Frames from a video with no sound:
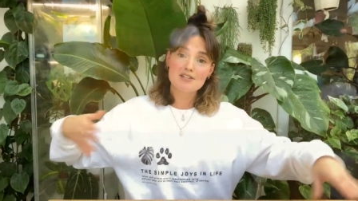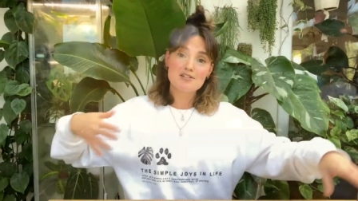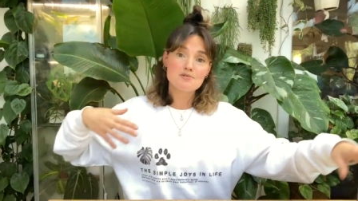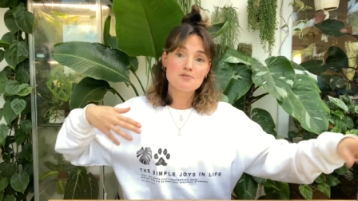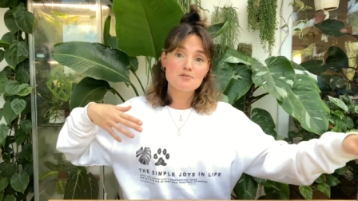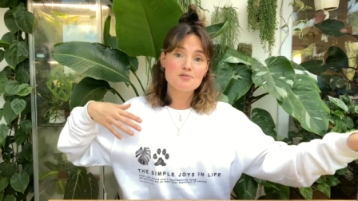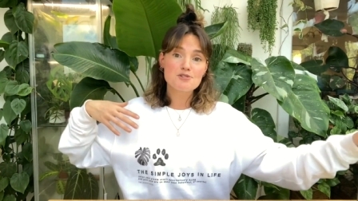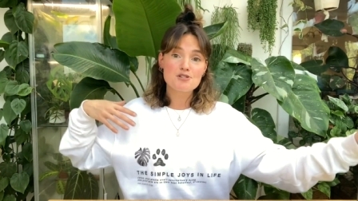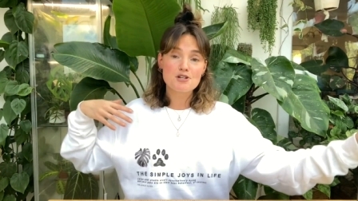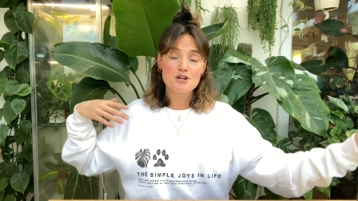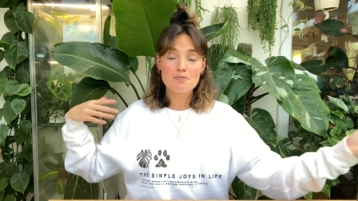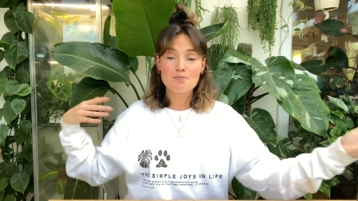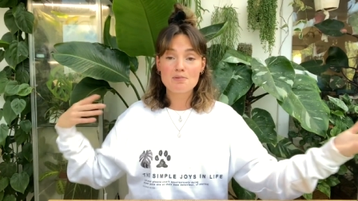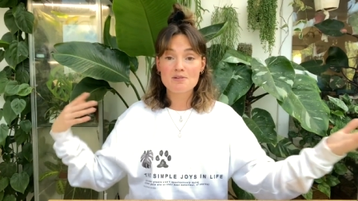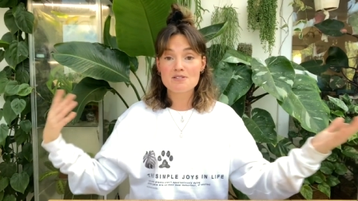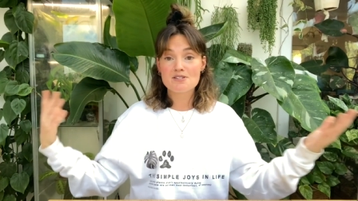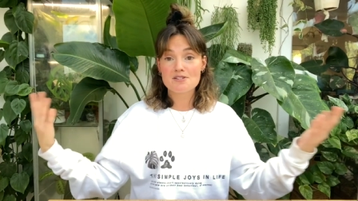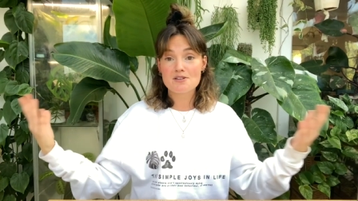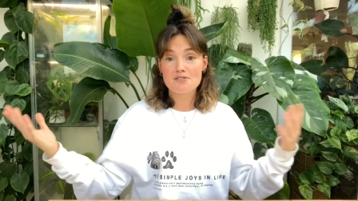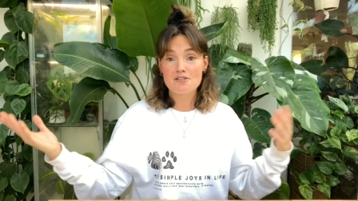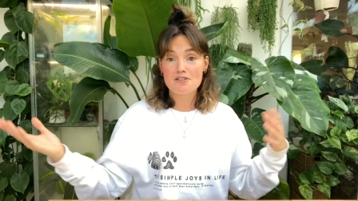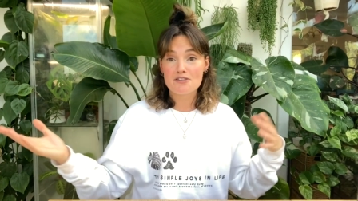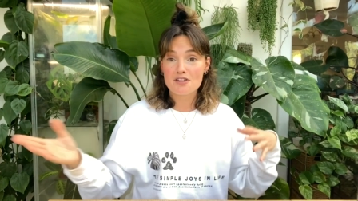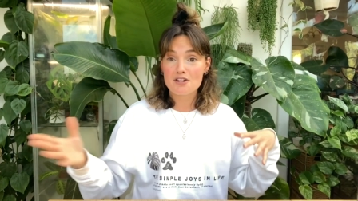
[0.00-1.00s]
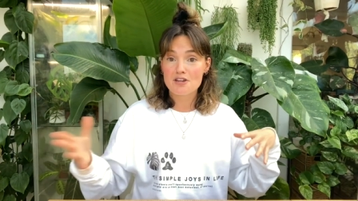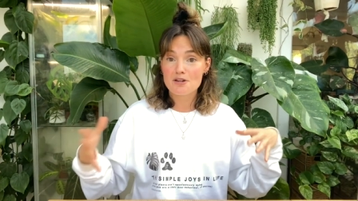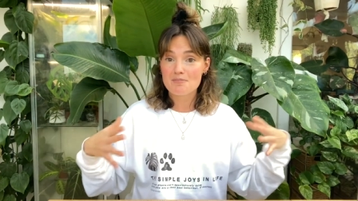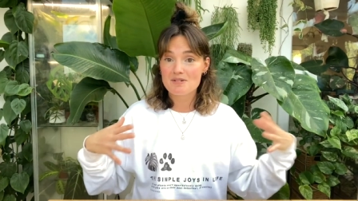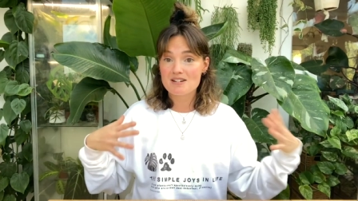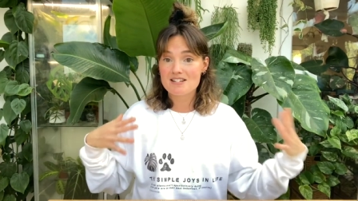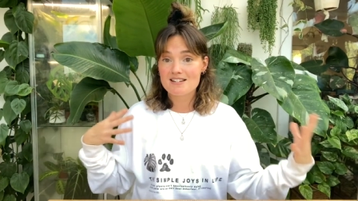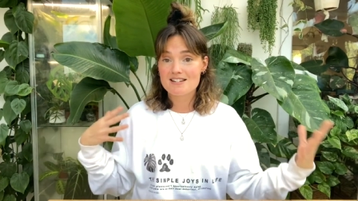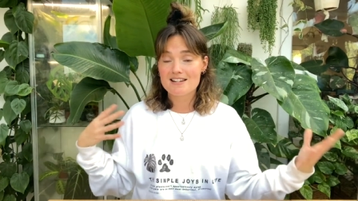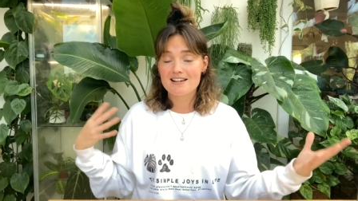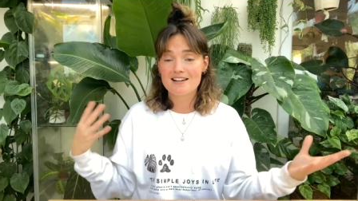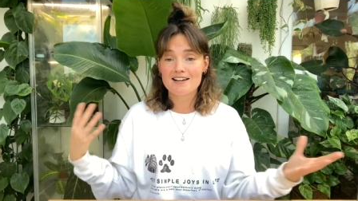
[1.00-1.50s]
the doors open so that the
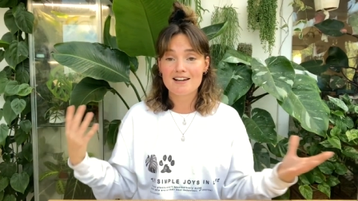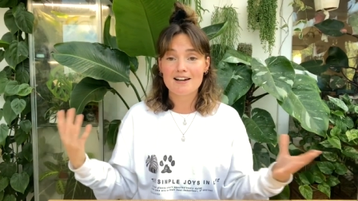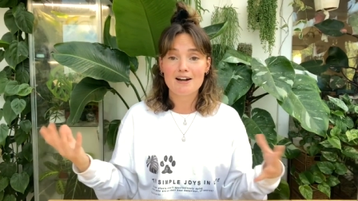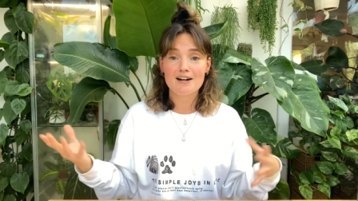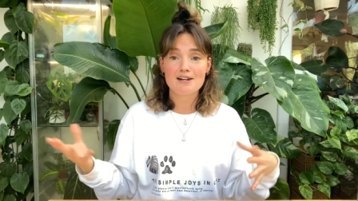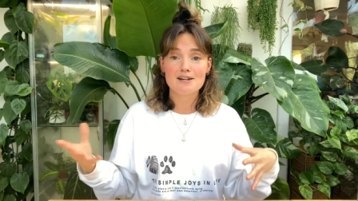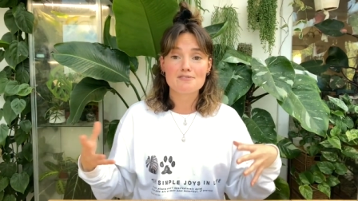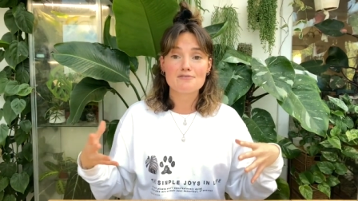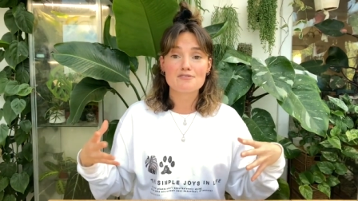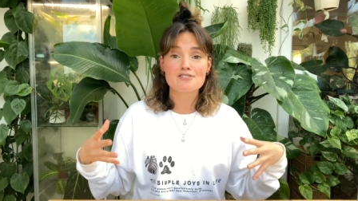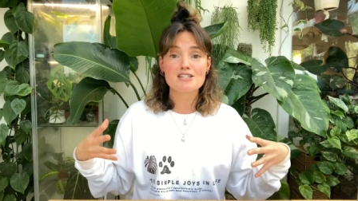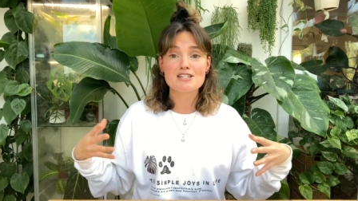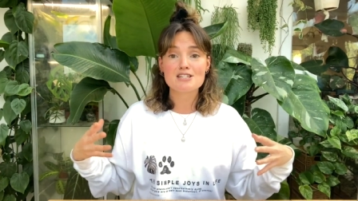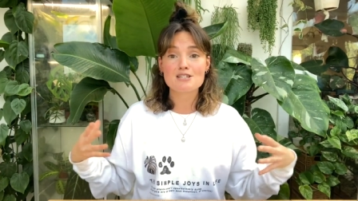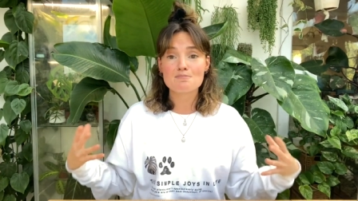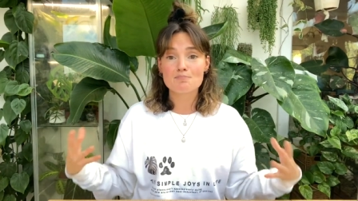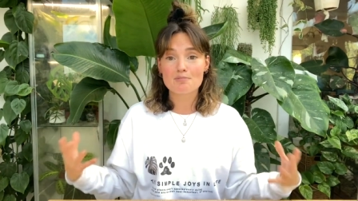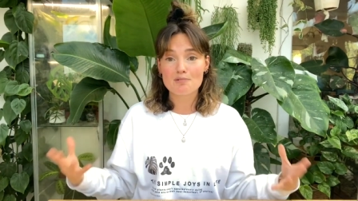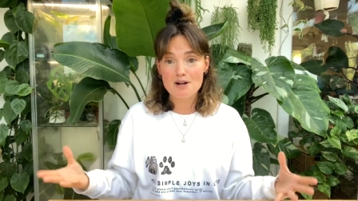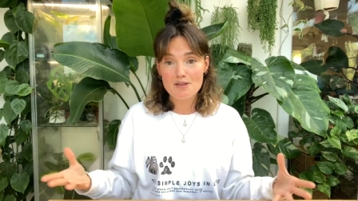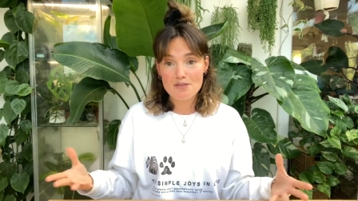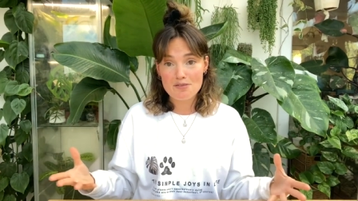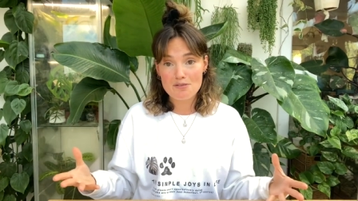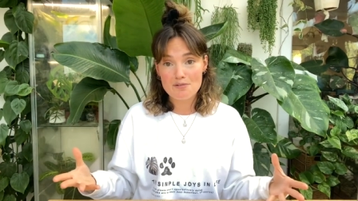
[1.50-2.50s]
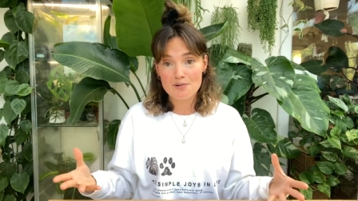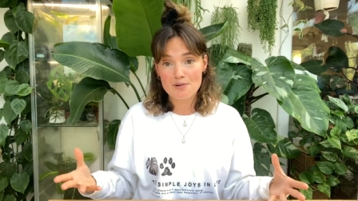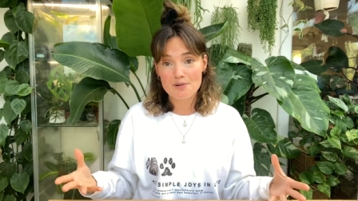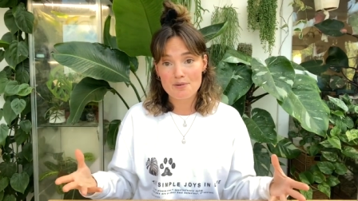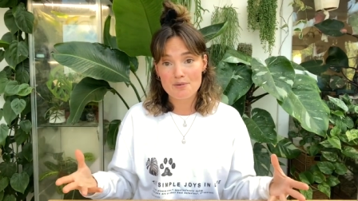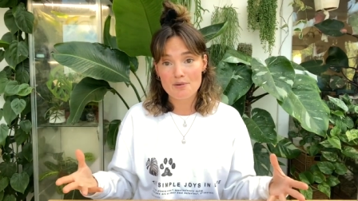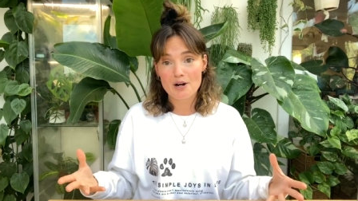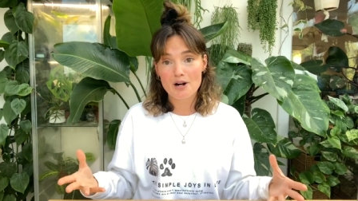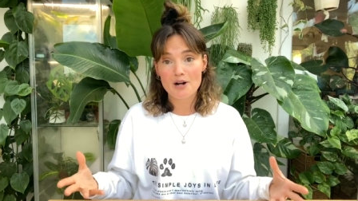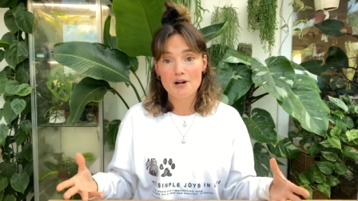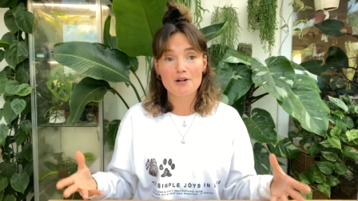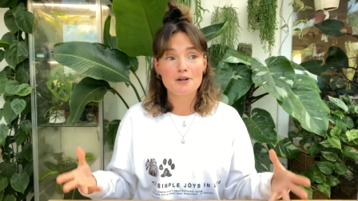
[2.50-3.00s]
humidity can kind of spread through
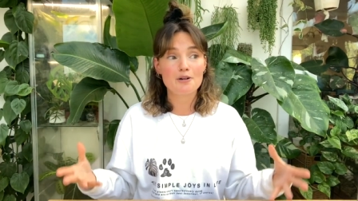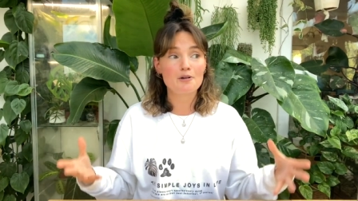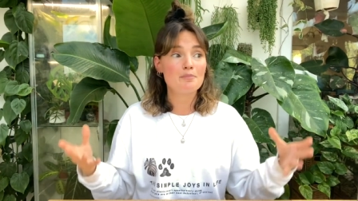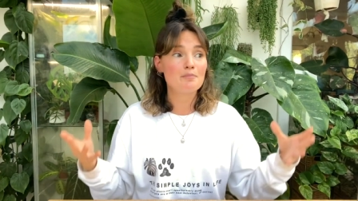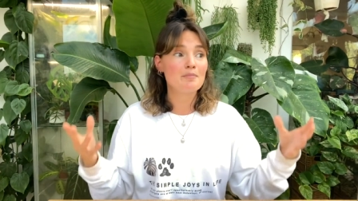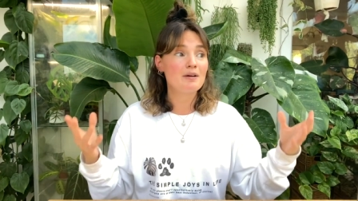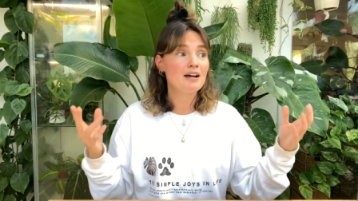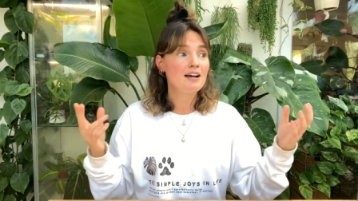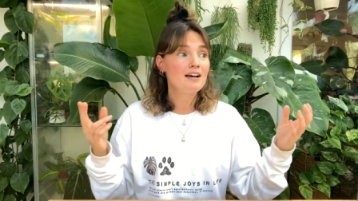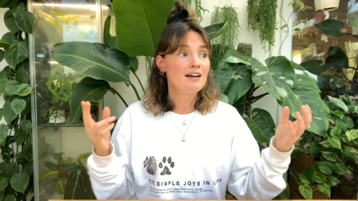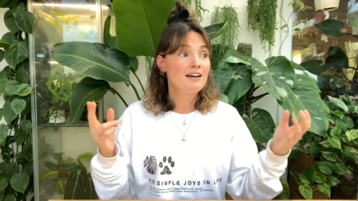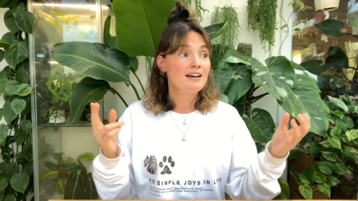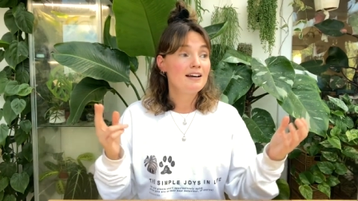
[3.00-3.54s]
your home.